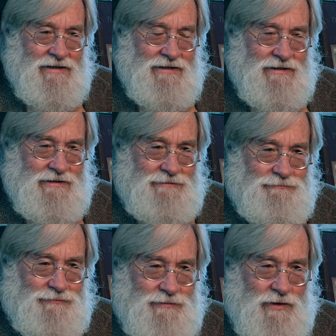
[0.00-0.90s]

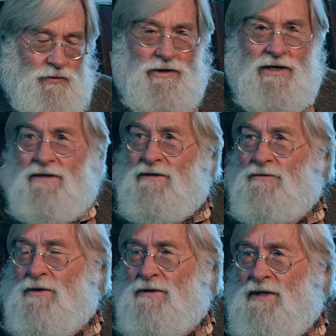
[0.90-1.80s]
um, the one I
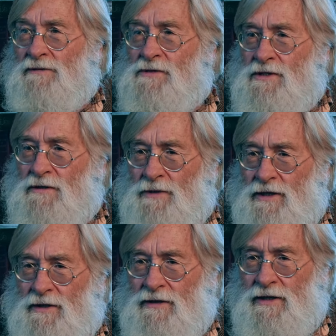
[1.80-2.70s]
one that I've seen
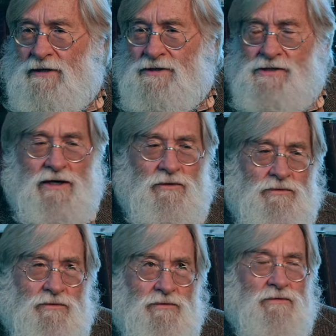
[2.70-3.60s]
by Alice
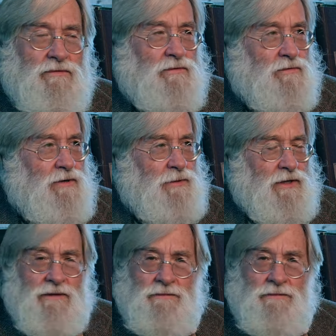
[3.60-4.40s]
Al Ripley, I